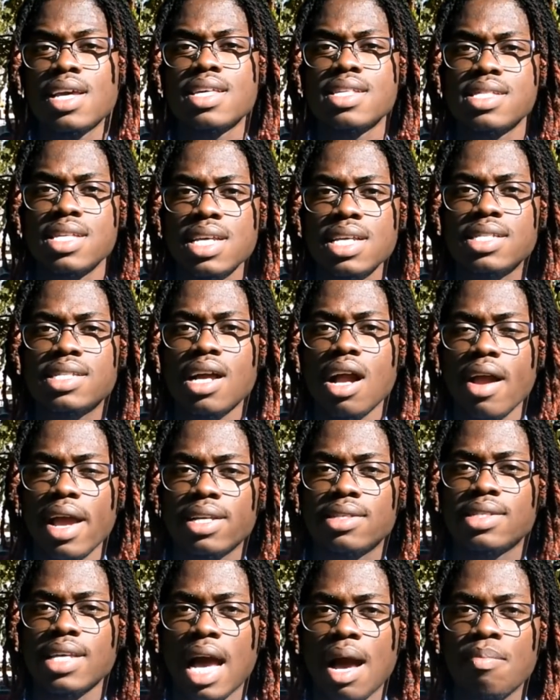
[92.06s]
These are
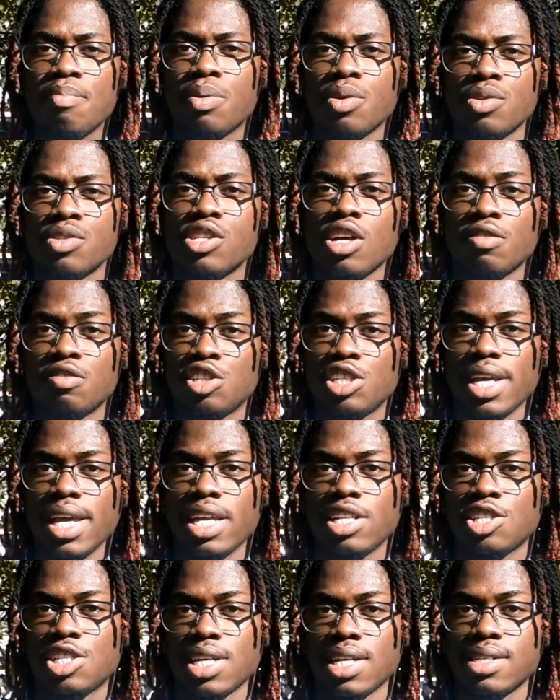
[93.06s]
examples of
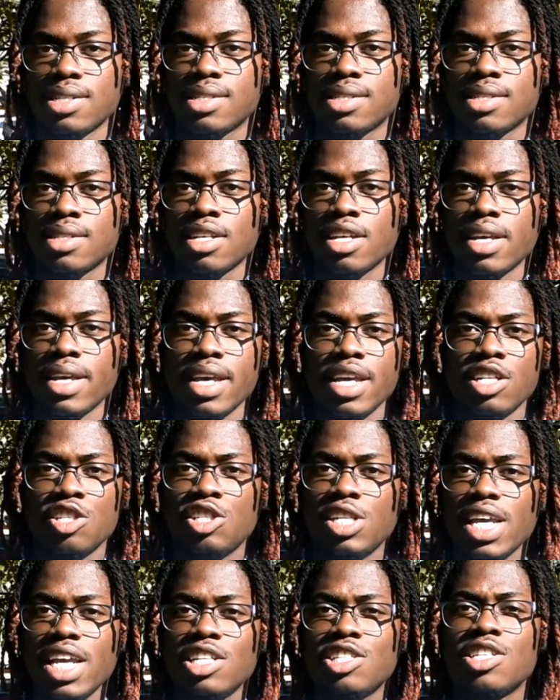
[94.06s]
changes.
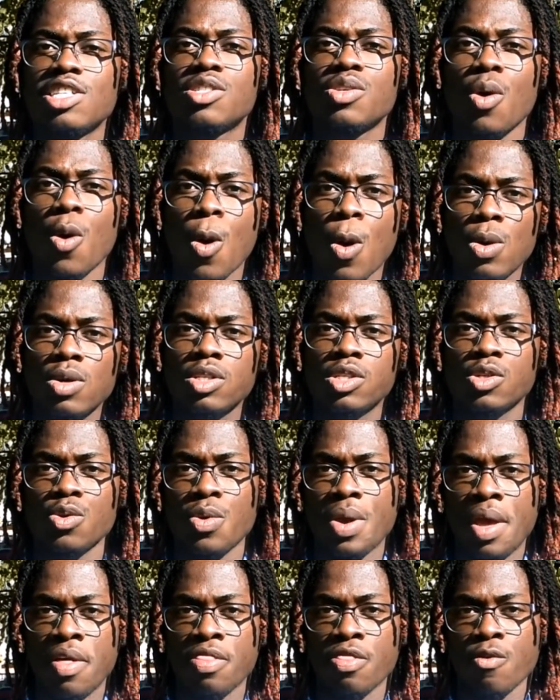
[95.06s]
Changes also
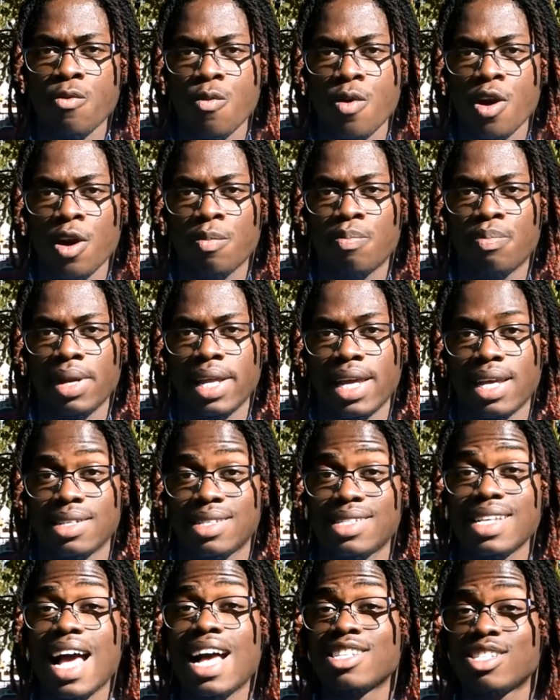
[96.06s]
in the
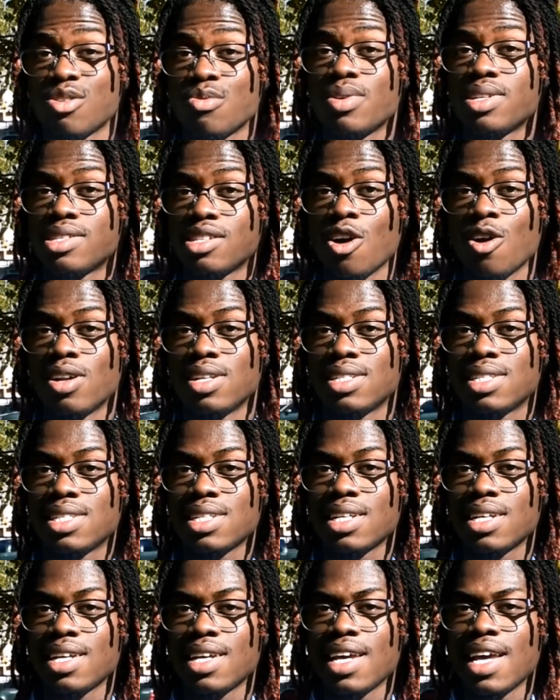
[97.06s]
workplace. As a result,
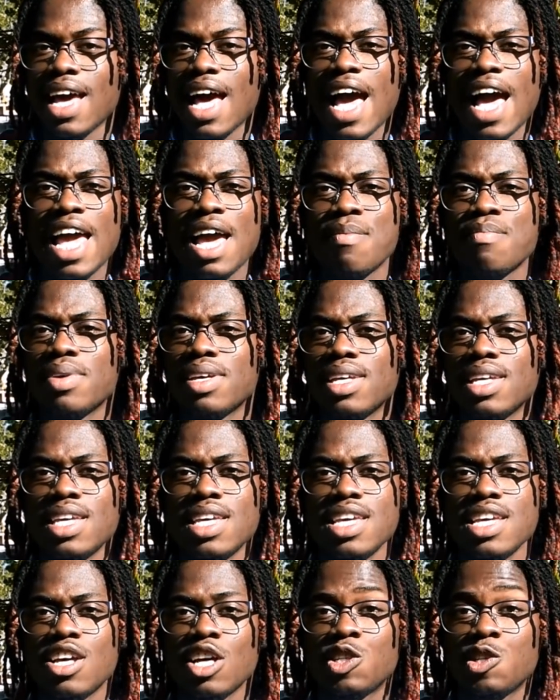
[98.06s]
I am
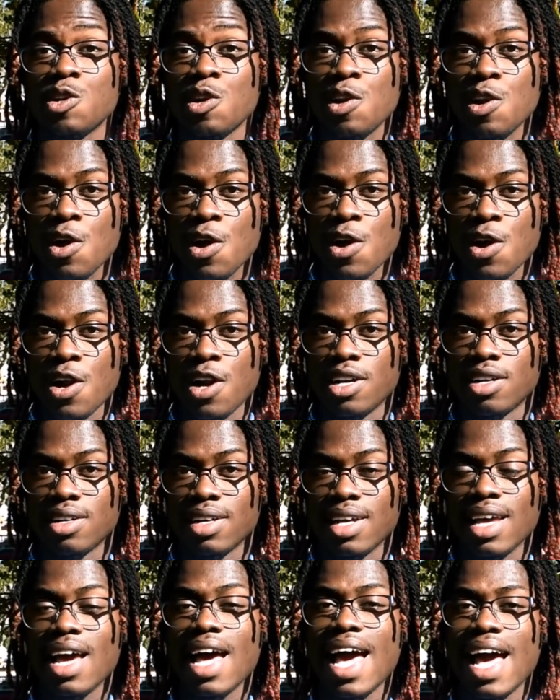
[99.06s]
eager to learn
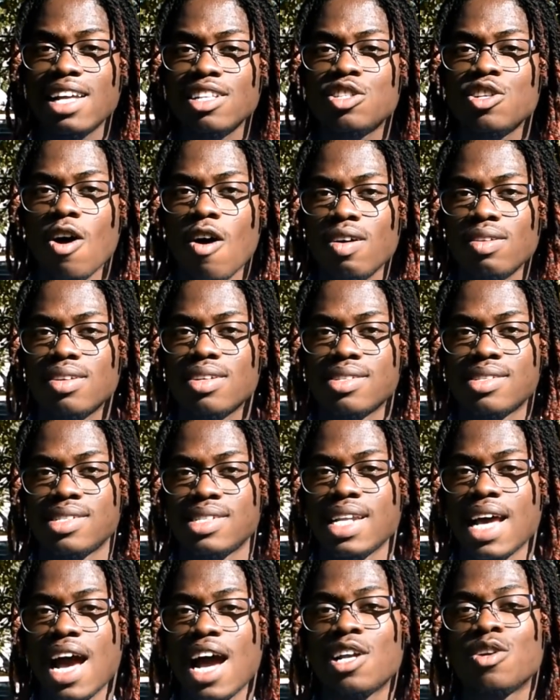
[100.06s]
and
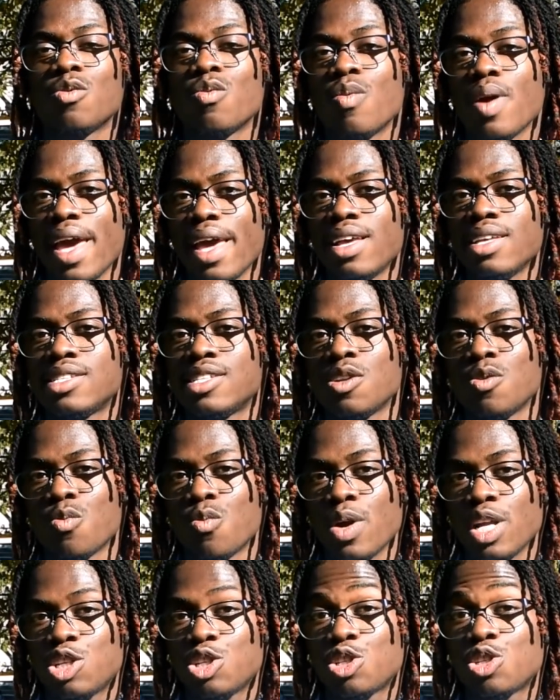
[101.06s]
understand ways in
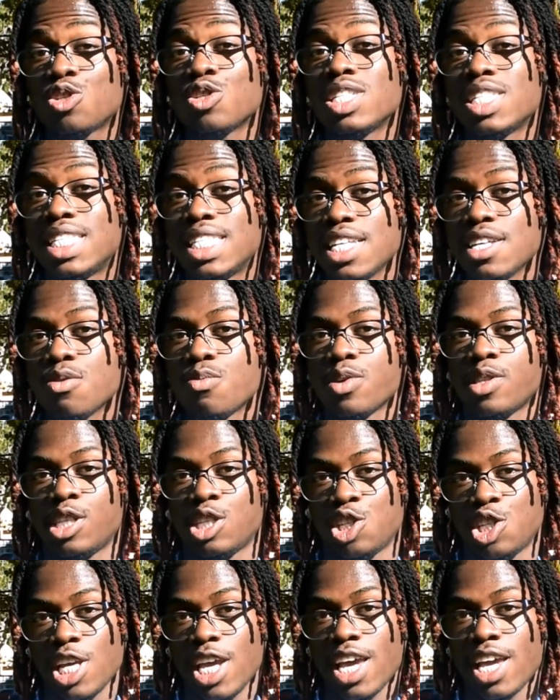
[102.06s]
which to deal with
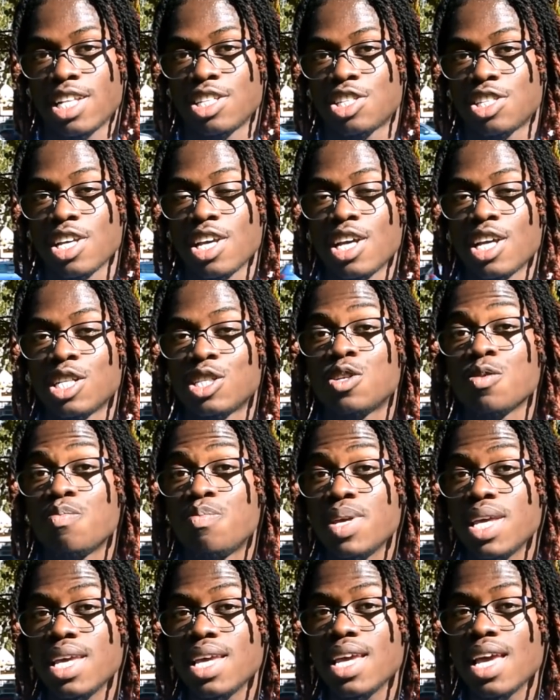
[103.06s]
change to
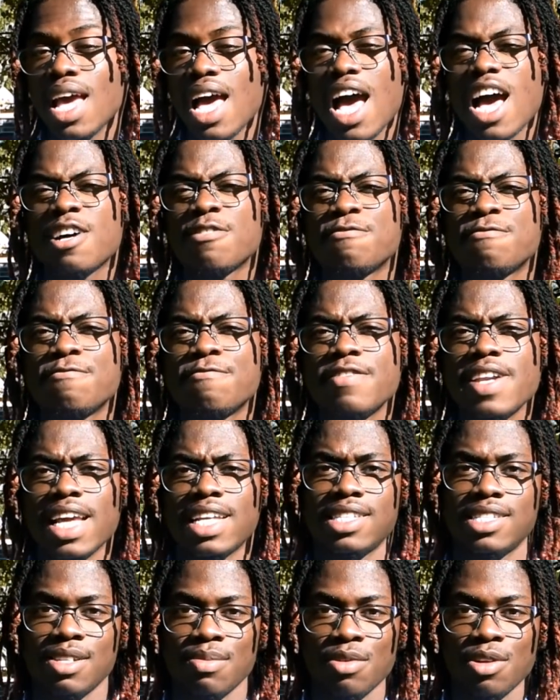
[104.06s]
be a
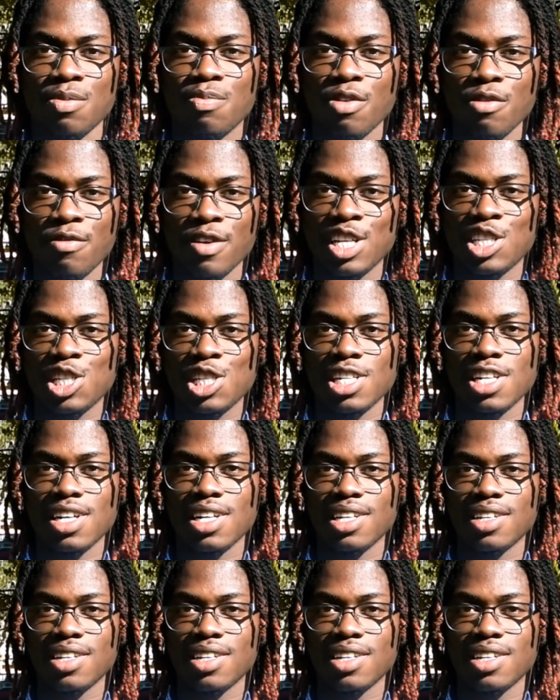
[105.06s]
flexible professional.